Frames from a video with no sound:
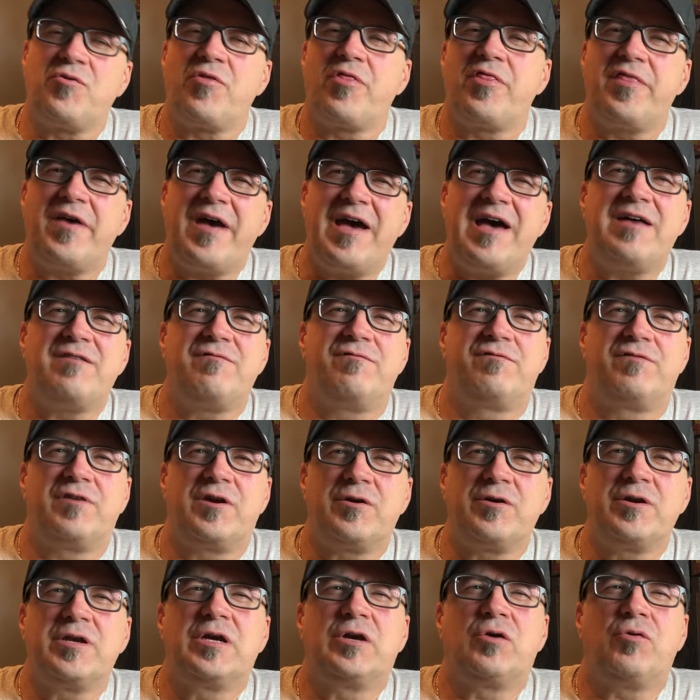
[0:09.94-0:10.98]
that
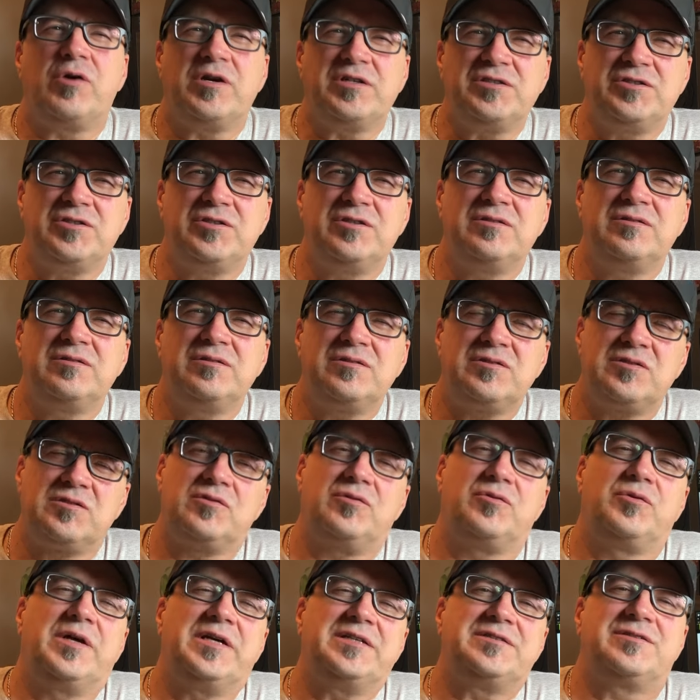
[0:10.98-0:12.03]
very question, so
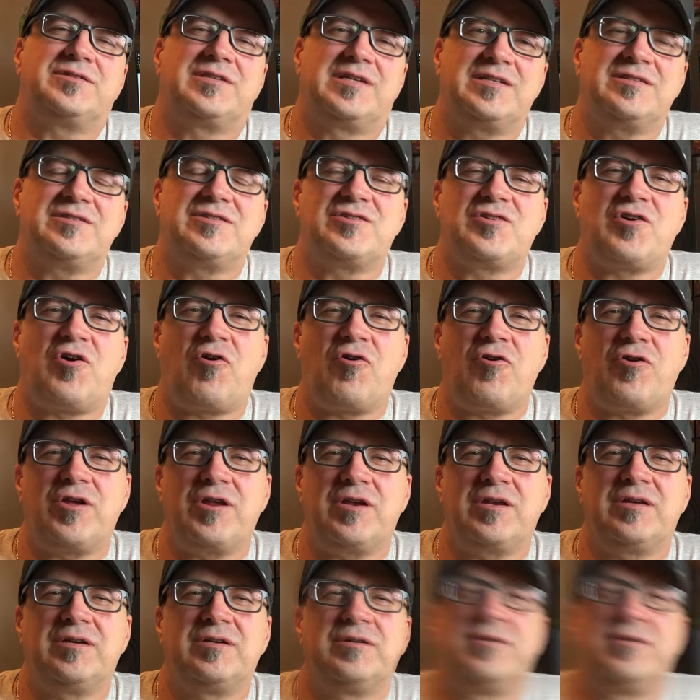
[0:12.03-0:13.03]
let's get started.